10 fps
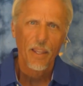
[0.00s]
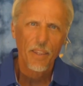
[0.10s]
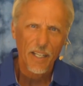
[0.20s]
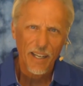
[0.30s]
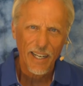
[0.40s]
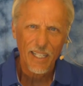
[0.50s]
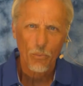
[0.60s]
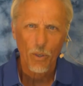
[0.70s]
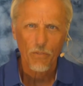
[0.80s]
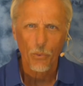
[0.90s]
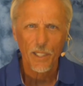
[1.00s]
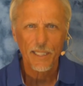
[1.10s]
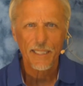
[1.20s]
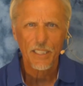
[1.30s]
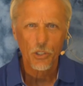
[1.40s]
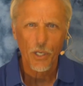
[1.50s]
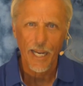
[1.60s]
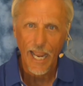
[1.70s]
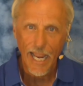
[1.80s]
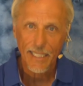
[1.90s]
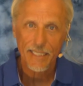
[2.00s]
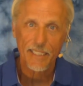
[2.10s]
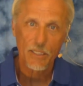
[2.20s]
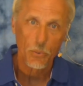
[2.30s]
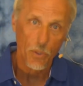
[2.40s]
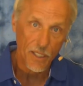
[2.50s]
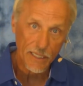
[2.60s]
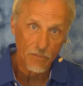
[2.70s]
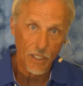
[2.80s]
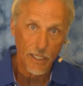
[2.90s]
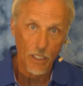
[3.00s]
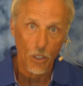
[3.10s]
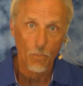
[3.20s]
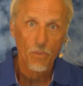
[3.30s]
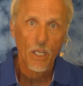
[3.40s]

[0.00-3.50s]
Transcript: The guided reveries that you can access through this video